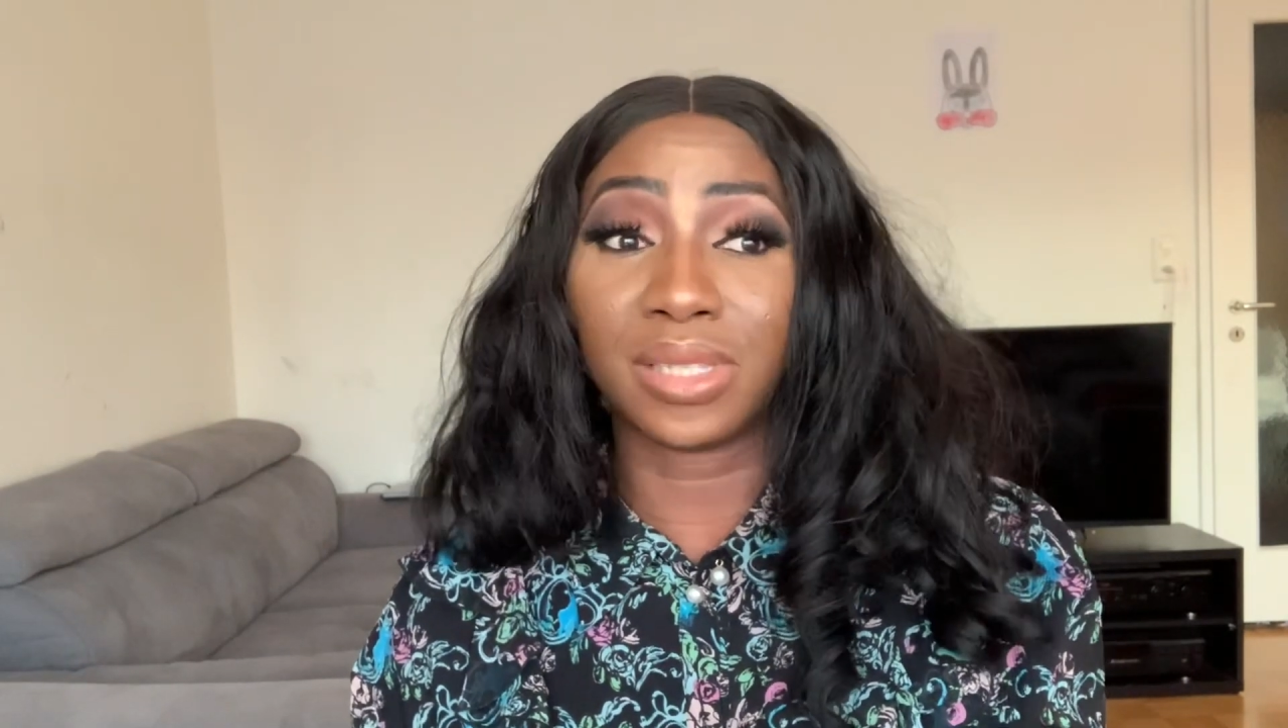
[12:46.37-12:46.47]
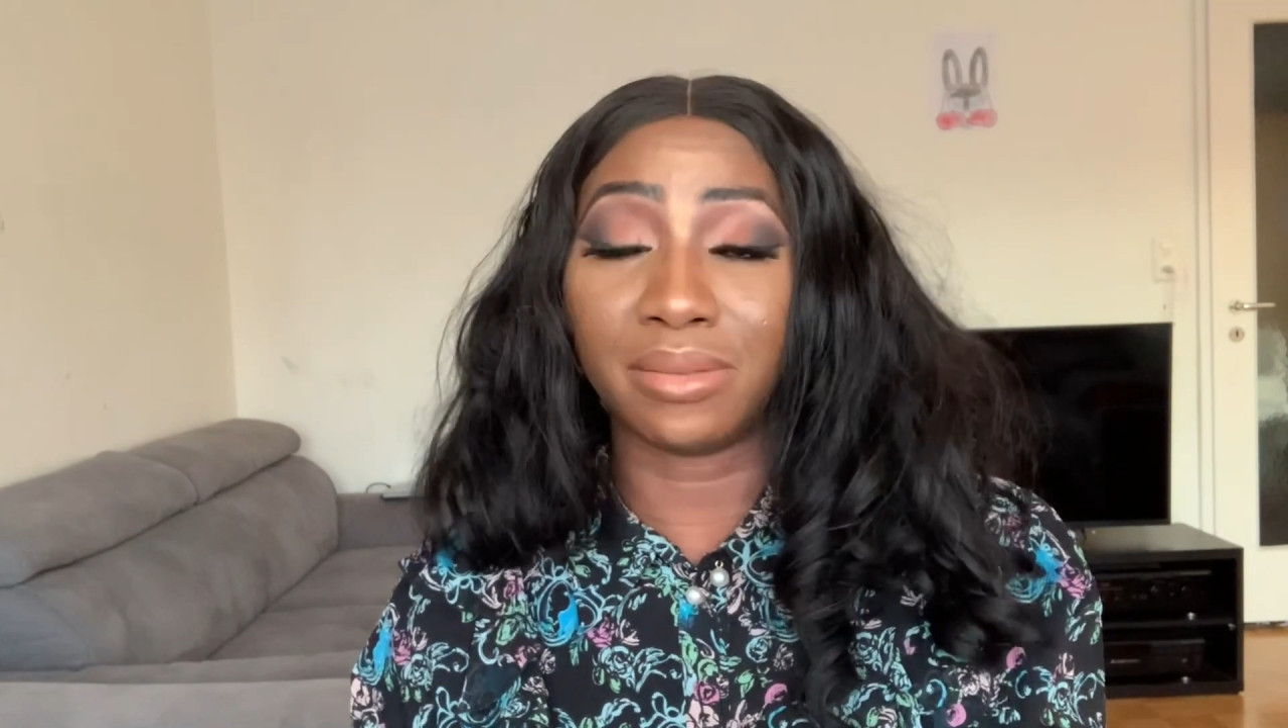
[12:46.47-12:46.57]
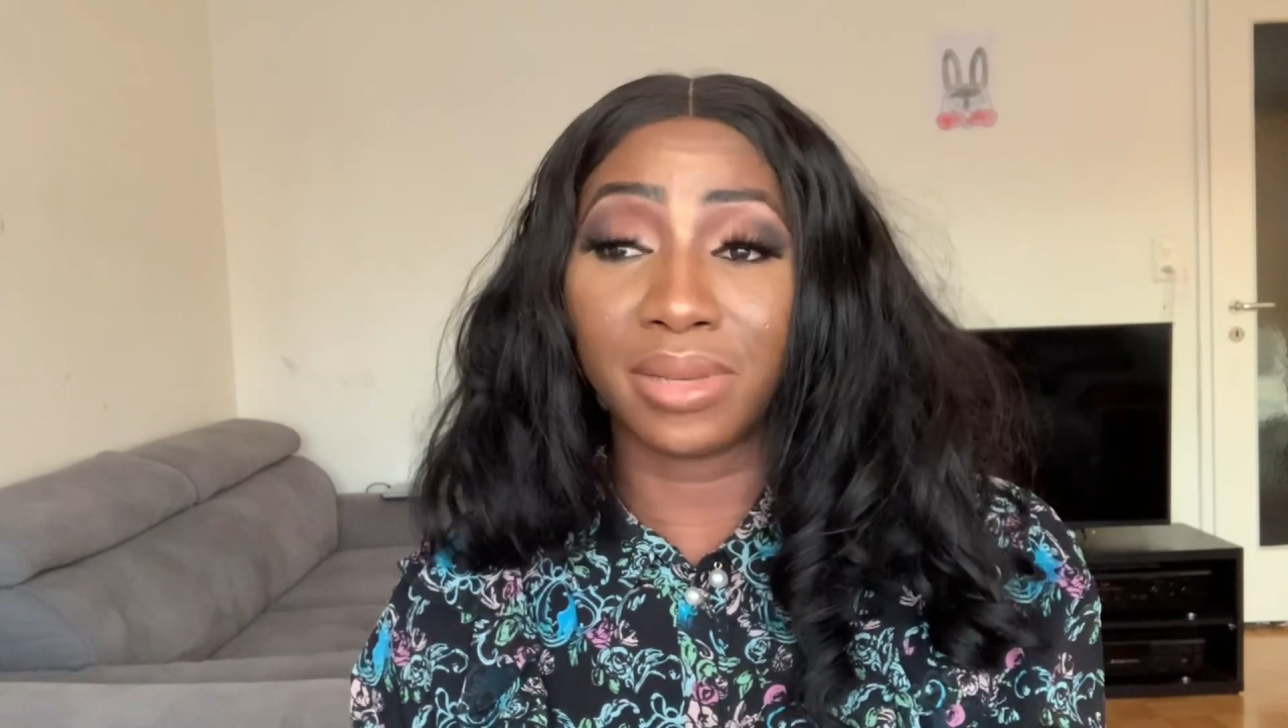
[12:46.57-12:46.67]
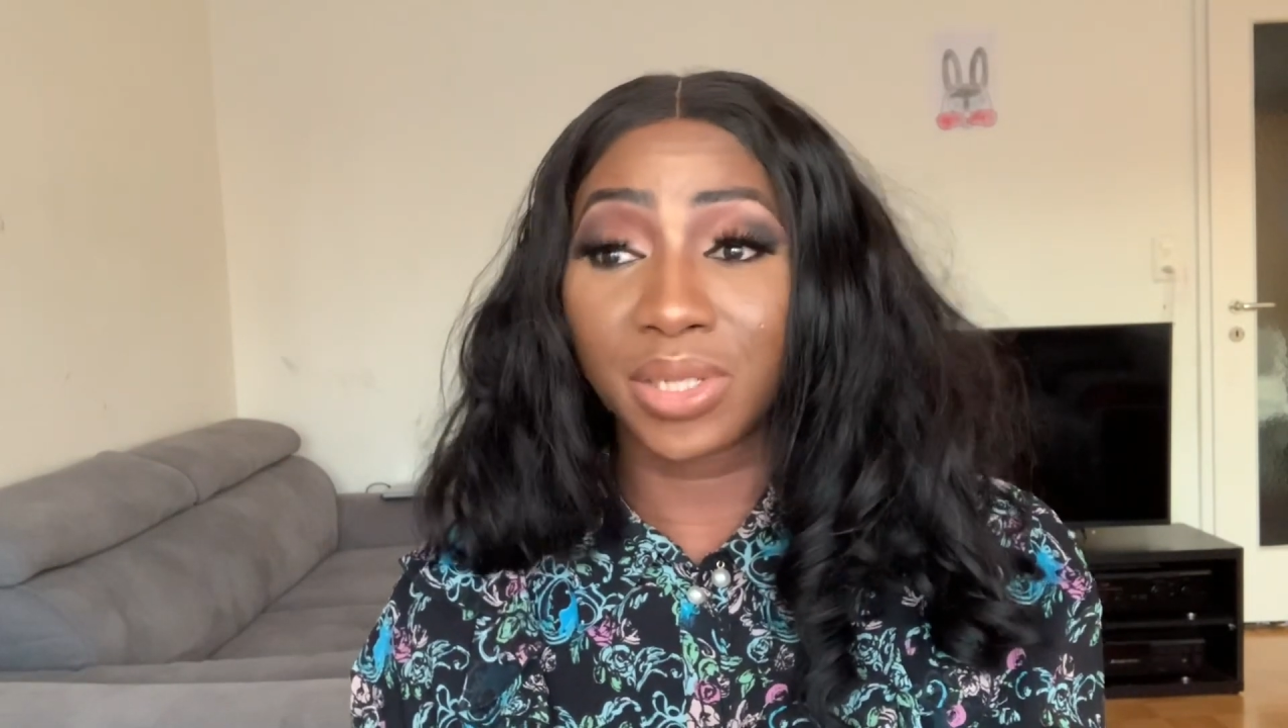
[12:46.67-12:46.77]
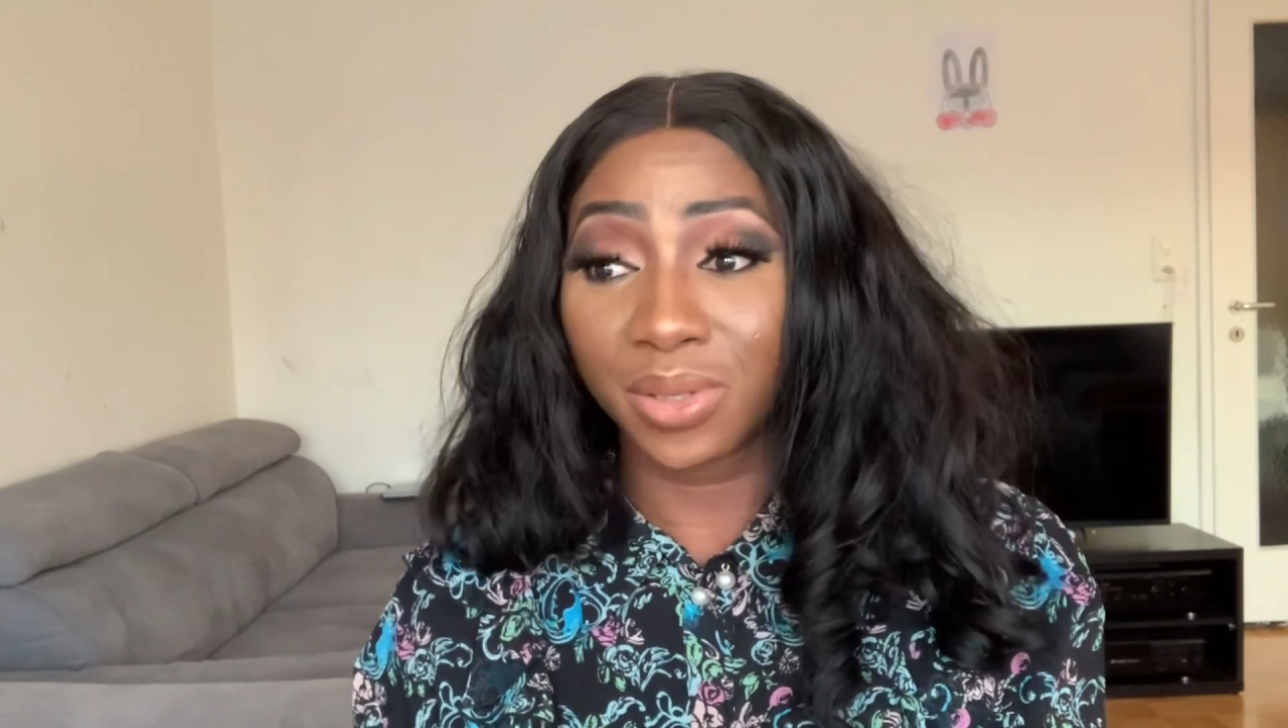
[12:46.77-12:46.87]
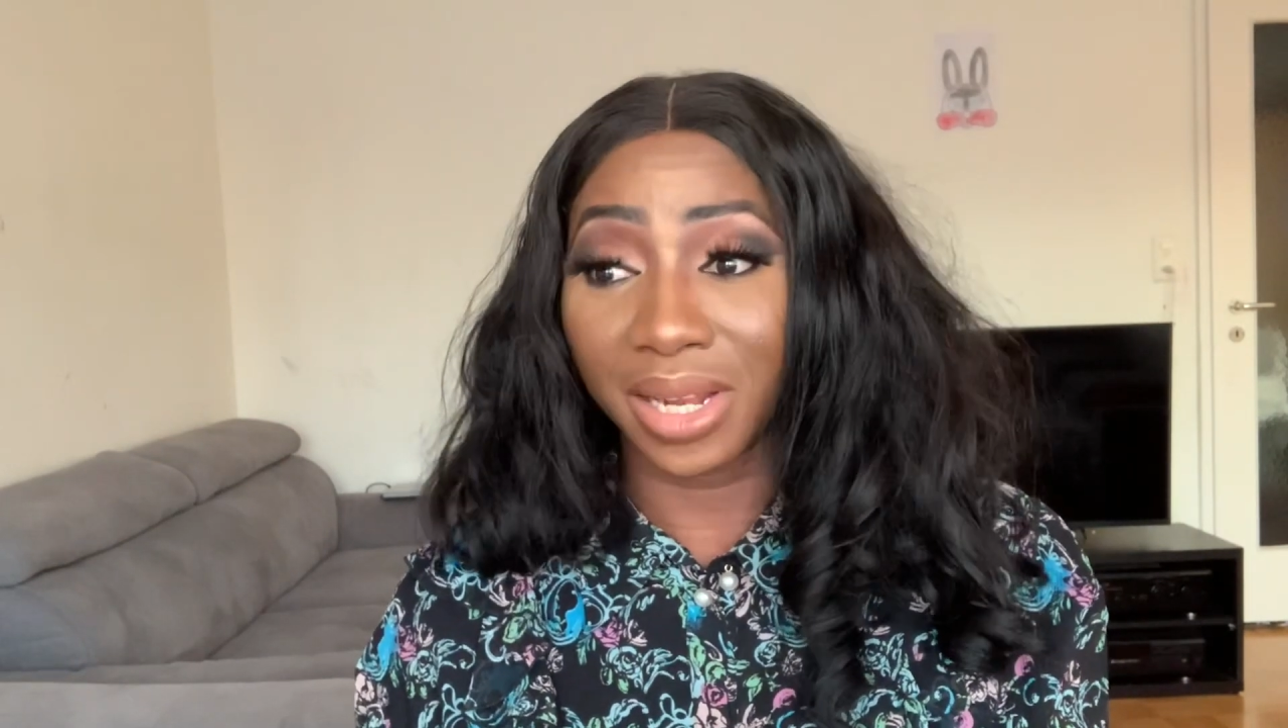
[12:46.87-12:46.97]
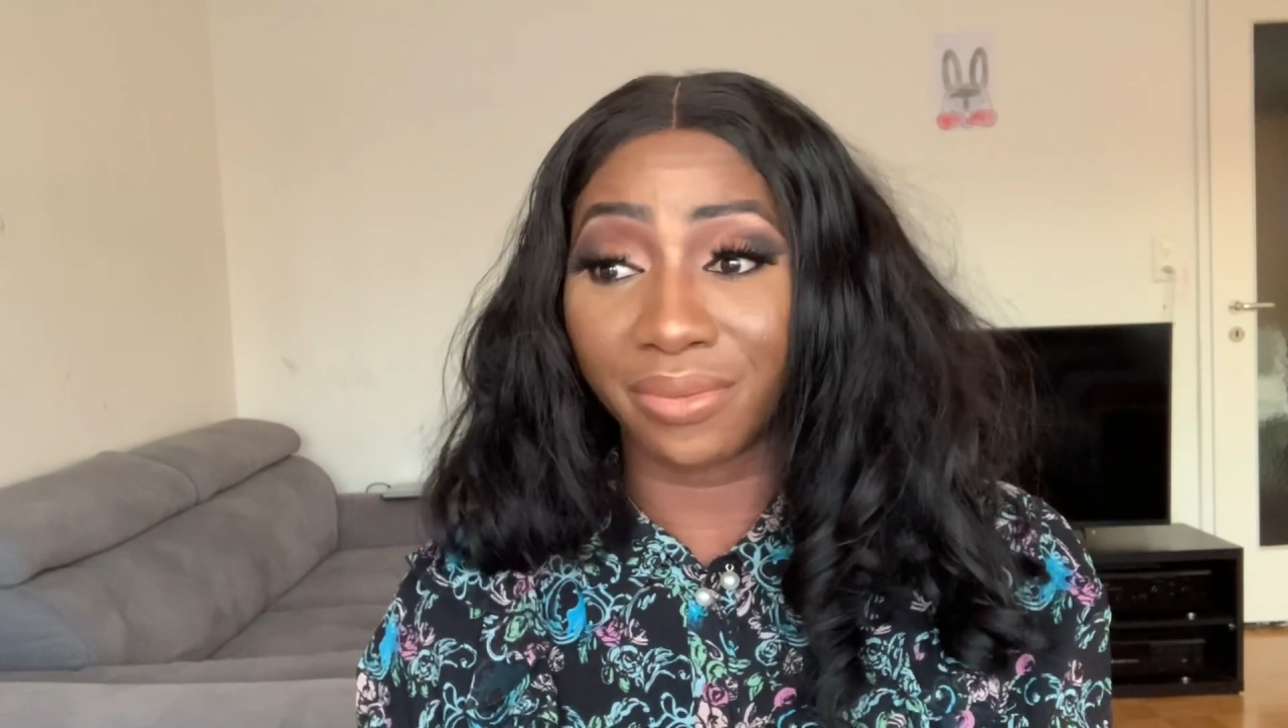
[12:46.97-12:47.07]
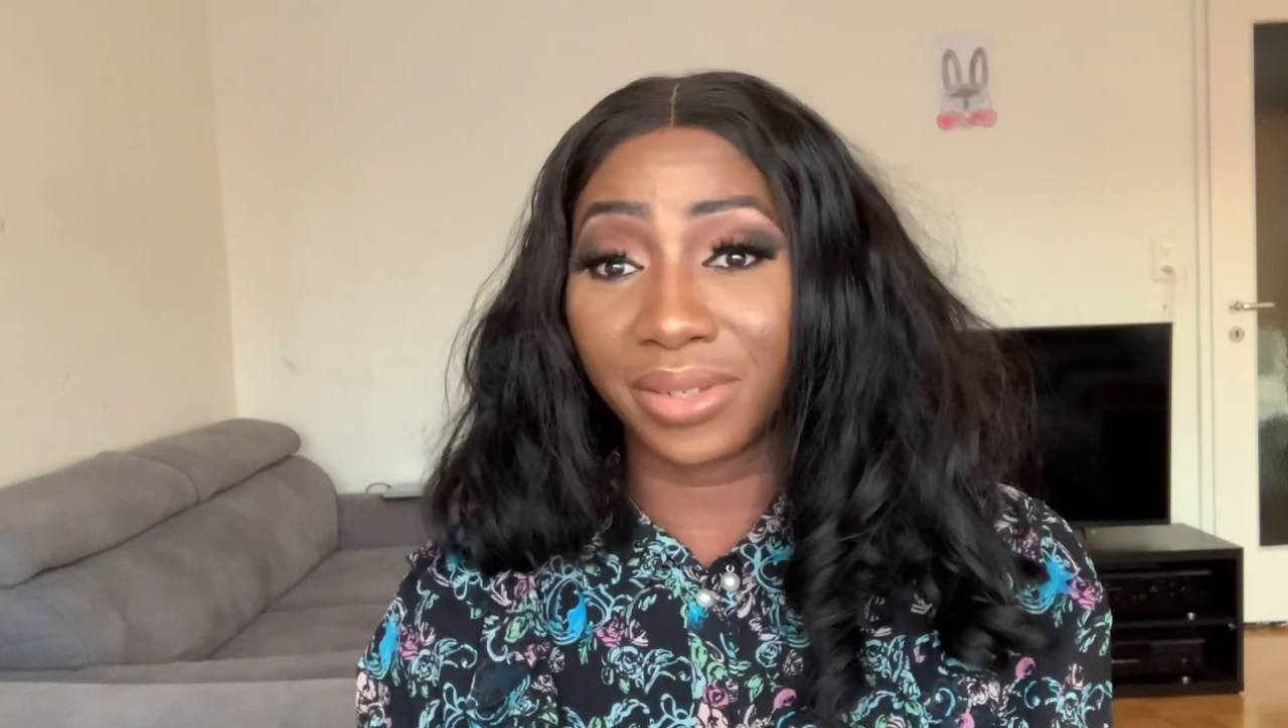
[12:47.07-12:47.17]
that makes you laugh,